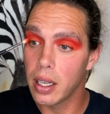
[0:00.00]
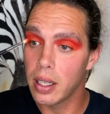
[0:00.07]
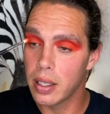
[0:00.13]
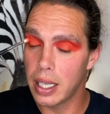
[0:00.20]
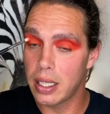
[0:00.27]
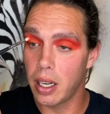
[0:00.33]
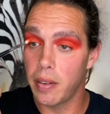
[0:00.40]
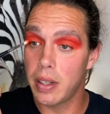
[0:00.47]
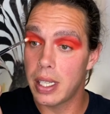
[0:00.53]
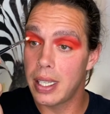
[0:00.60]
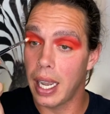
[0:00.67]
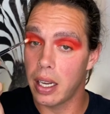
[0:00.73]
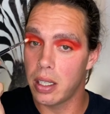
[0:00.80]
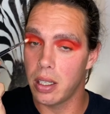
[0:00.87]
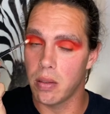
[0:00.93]
That's how you have to
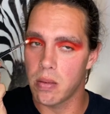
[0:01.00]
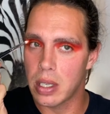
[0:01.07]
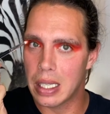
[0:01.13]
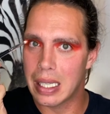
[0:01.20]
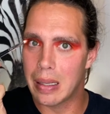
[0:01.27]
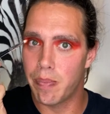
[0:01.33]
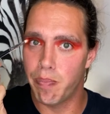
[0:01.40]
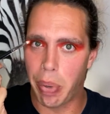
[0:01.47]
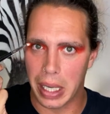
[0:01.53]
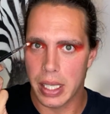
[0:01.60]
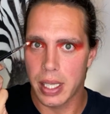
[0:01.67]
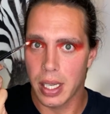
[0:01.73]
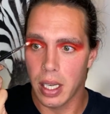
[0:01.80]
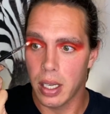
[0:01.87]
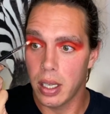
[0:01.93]
say it too. Spicy.